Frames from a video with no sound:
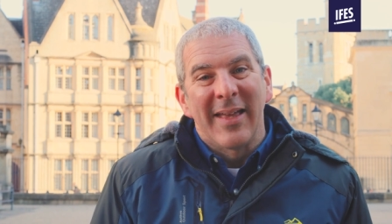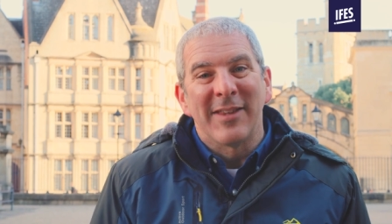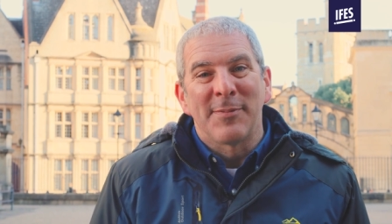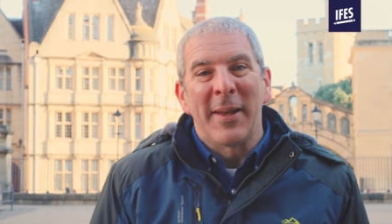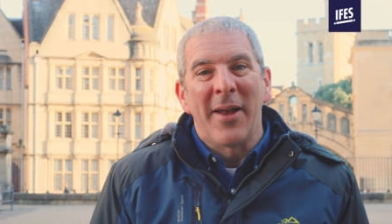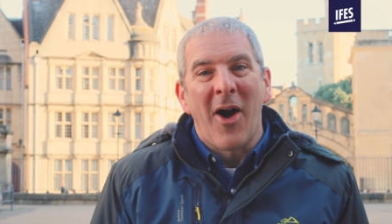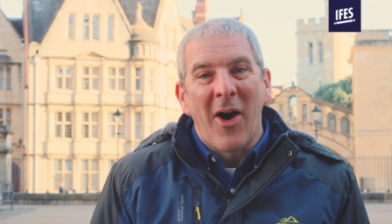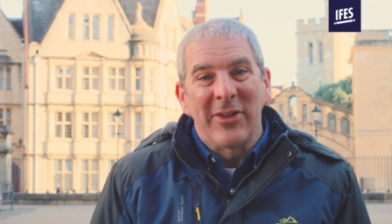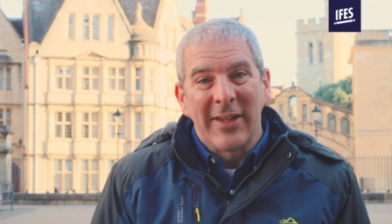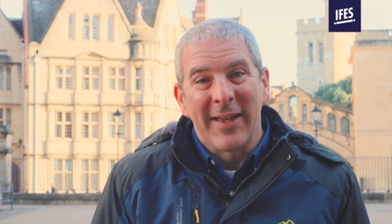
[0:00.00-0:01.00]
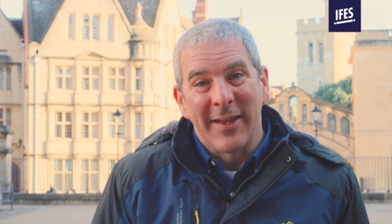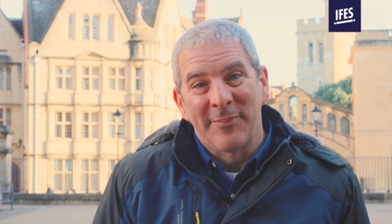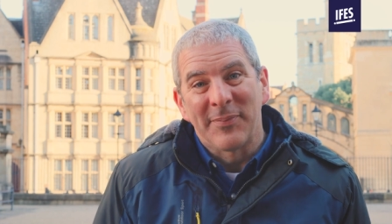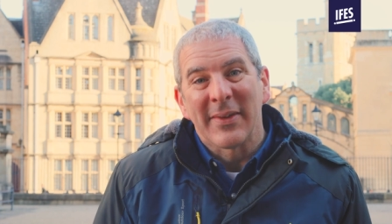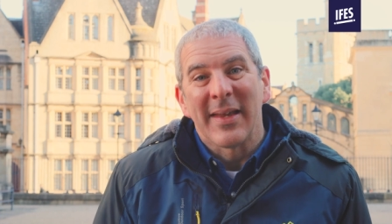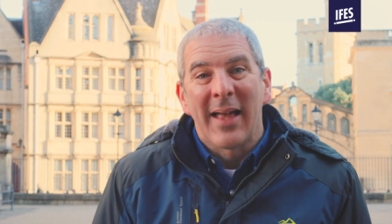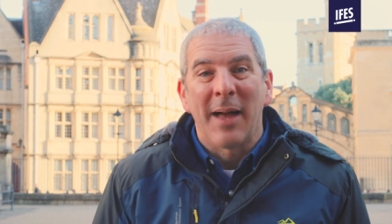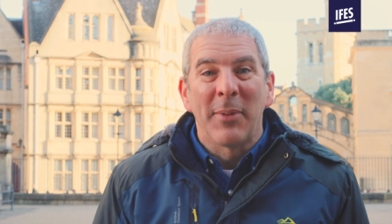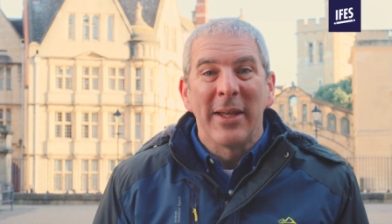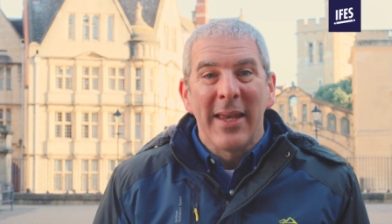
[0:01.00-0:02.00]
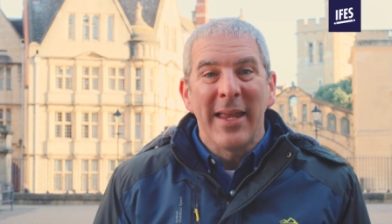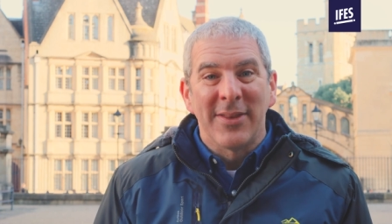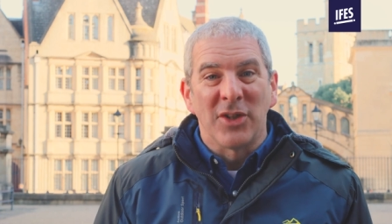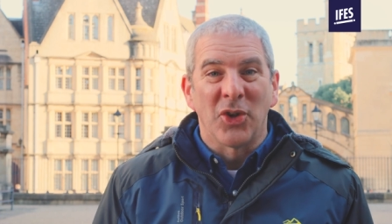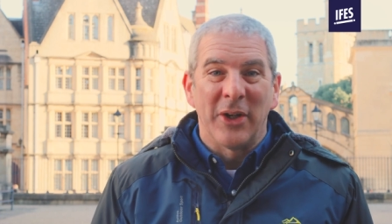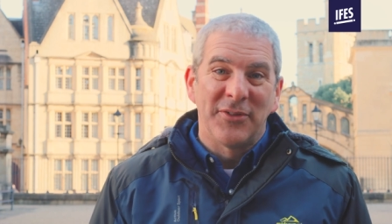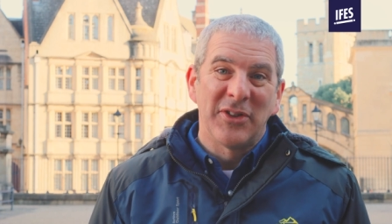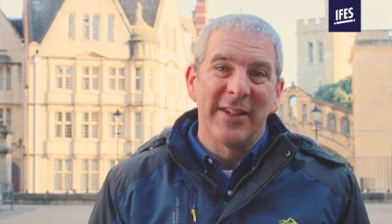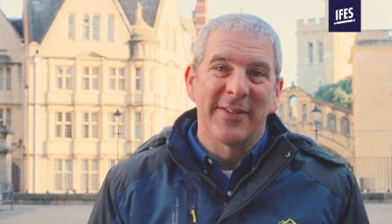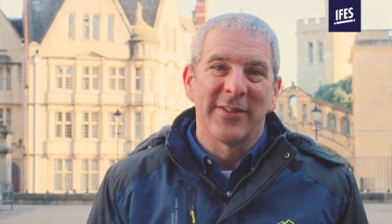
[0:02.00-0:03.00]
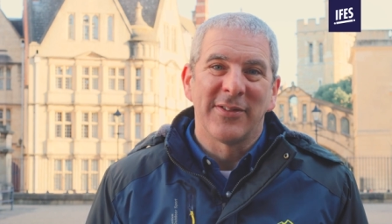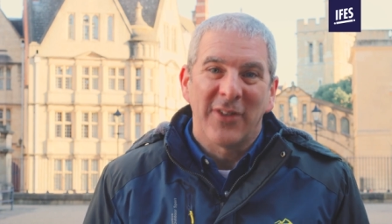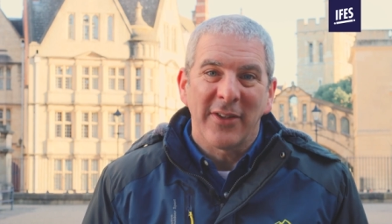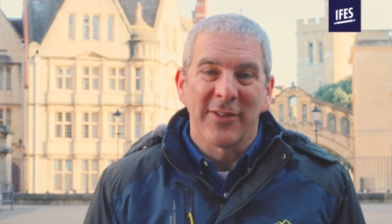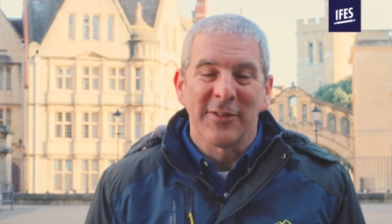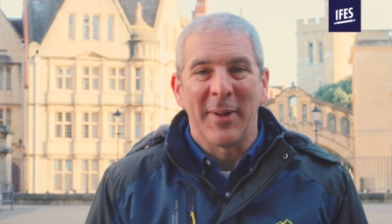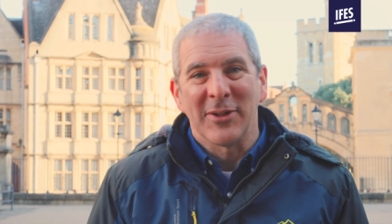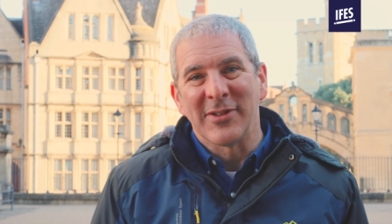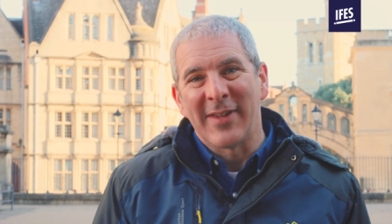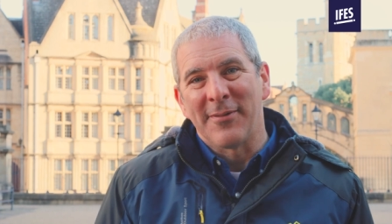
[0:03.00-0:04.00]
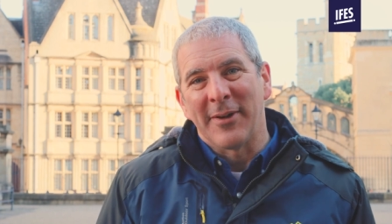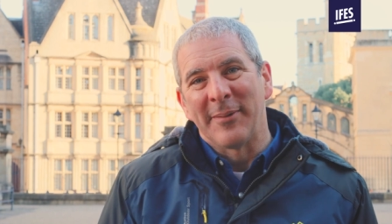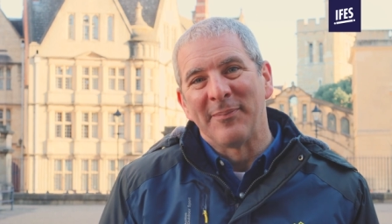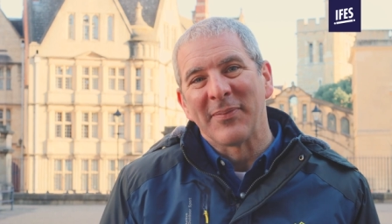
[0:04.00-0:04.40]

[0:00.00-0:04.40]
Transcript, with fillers: It's been a hard year, and we need the joy of Jesus just as much as ever.